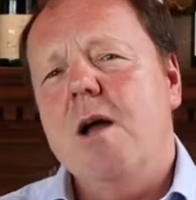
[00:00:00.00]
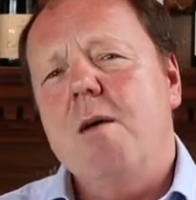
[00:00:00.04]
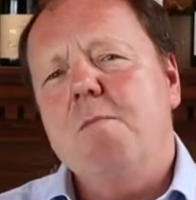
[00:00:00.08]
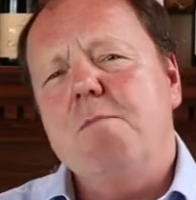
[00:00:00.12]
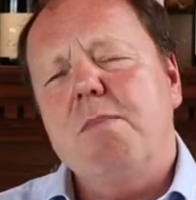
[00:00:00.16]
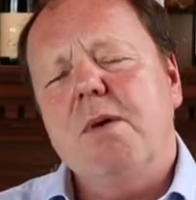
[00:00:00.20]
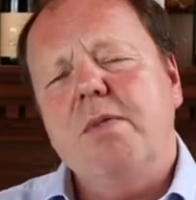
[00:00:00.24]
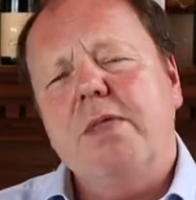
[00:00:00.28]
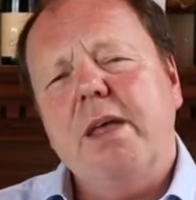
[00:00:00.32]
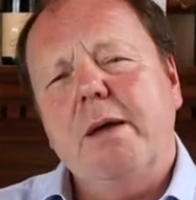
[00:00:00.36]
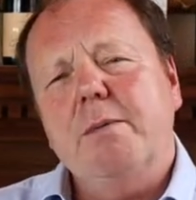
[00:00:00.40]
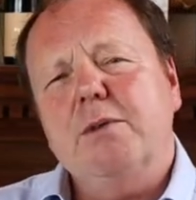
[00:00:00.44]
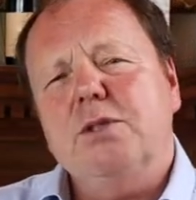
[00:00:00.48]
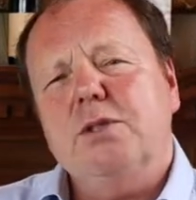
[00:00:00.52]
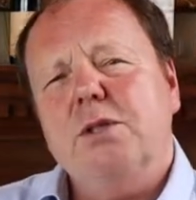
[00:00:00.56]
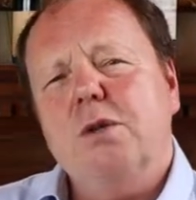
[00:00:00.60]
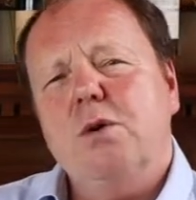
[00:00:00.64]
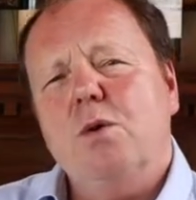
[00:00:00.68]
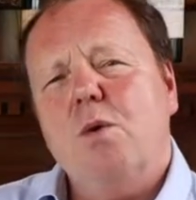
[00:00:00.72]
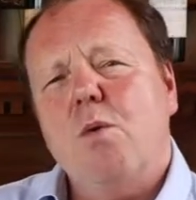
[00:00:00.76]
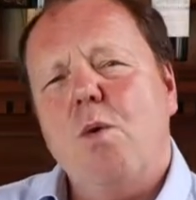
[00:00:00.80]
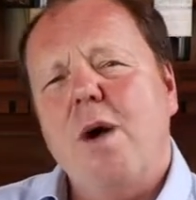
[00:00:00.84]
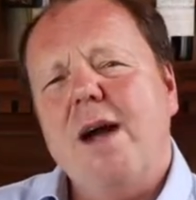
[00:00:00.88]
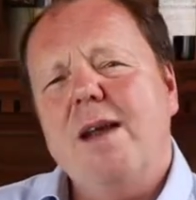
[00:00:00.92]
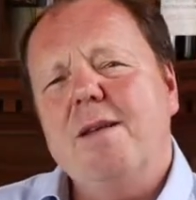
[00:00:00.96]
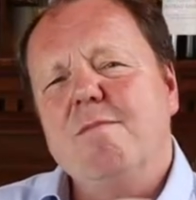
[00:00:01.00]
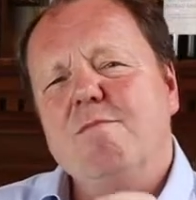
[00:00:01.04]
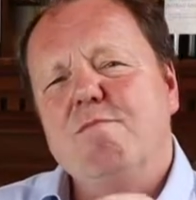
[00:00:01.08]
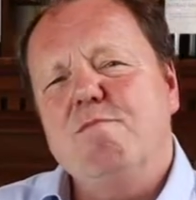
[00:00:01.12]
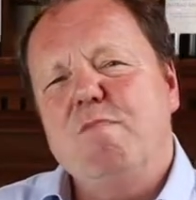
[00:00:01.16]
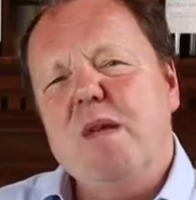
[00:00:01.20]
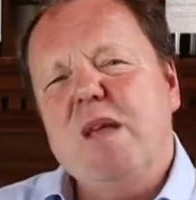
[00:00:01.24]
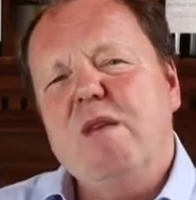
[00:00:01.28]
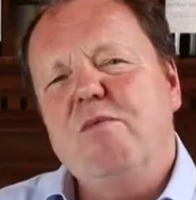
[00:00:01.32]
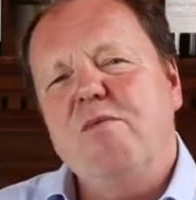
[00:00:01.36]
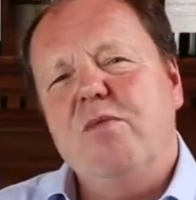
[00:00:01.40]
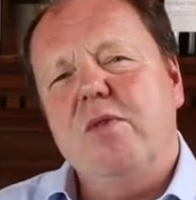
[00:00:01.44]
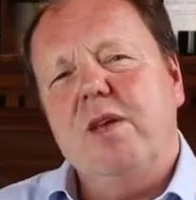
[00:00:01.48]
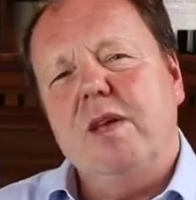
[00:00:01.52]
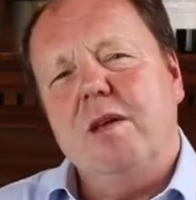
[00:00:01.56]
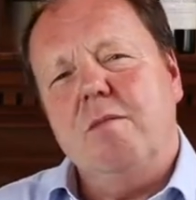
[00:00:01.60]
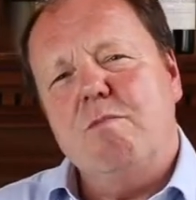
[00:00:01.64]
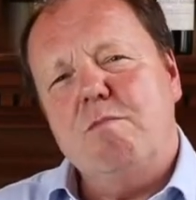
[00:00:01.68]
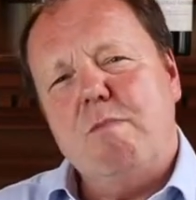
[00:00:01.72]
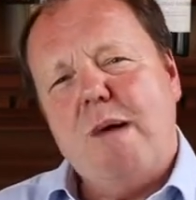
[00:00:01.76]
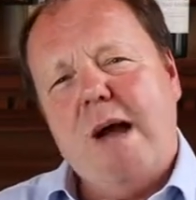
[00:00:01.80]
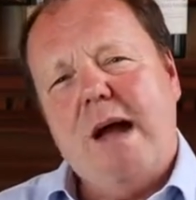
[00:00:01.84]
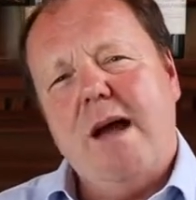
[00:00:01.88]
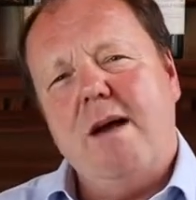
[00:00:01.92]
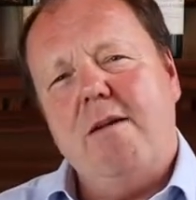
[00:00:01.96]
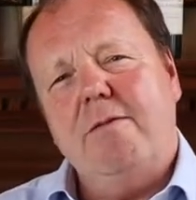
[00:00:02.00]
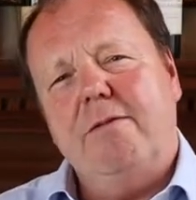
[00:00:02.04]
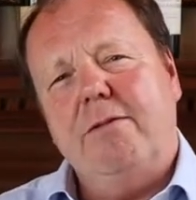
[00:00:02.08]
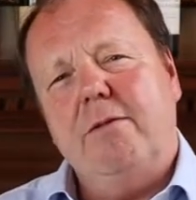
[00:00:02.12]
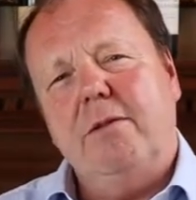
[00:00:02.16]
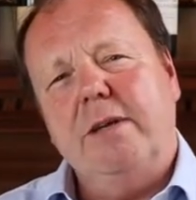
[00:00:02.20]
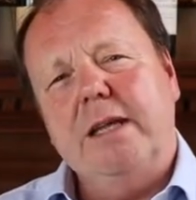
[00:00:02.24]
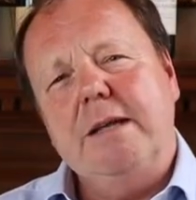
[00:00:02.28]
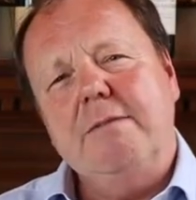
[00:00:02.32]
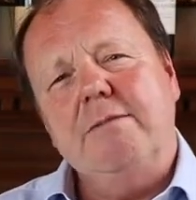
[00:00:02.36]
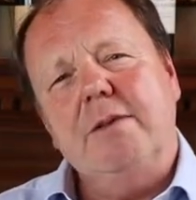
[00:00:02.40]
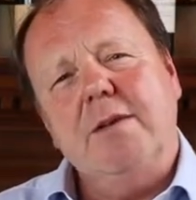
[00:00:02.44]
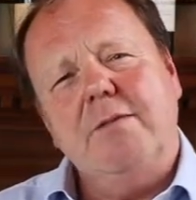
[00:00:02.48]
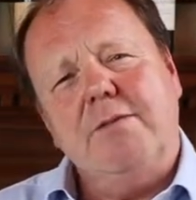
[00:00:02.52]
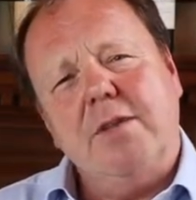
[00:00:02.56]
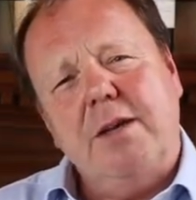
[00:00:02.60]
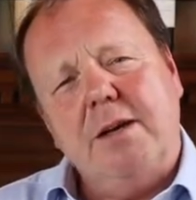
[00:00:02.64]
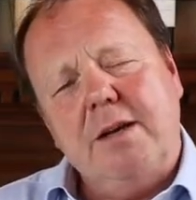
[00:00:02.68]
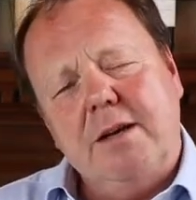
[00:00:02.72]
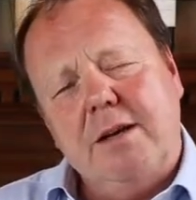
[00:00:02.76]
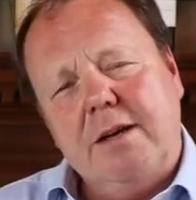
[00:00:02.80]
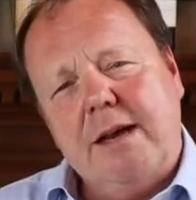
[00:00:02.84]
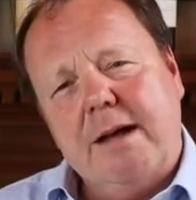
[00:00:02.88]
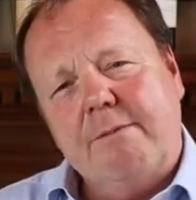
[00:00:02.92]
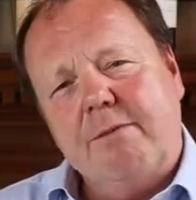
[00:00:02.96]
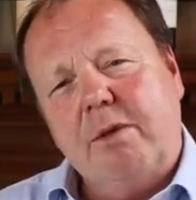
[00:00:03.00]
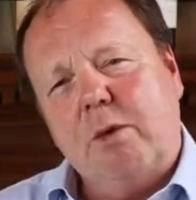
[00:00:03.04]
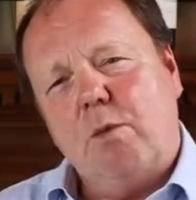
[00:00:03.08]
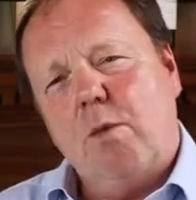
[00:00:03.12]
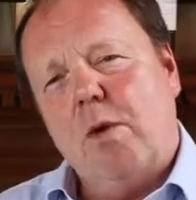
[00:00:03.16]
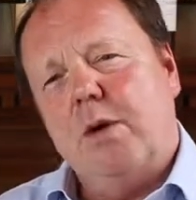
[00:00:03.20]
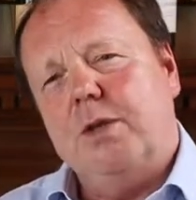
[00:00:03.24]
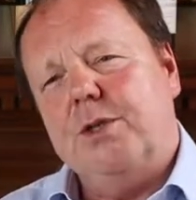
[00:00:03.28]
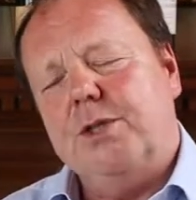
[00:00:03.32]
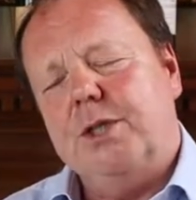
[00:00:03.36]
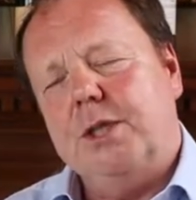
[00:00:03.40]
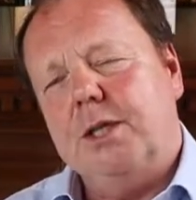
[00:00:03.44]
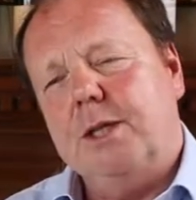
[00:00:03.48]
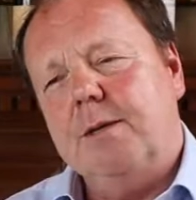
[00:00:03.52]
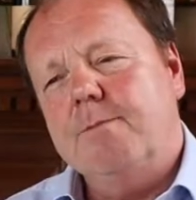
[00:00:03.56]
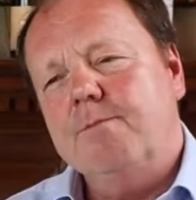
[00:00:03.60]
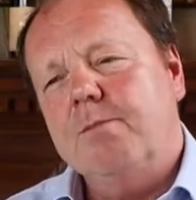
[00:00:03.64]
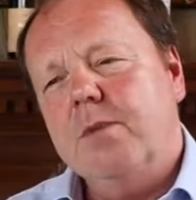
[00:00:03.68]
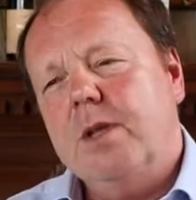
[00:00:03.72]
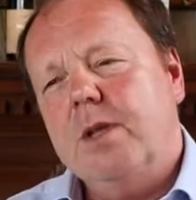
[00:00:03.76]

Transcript: But they were still quite beefy and powerful, even if they didn't have the quality.